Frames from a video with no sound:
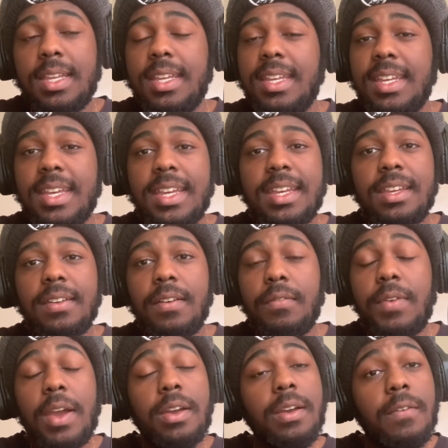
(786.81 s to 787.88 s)
a
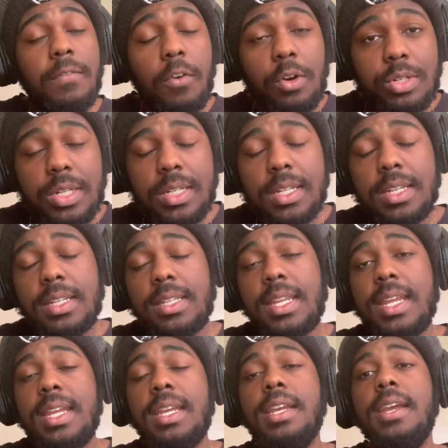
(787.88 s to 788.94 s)
very unfortunate
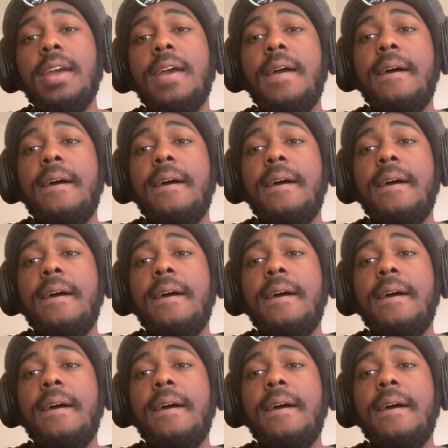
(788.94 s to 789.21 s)
thing.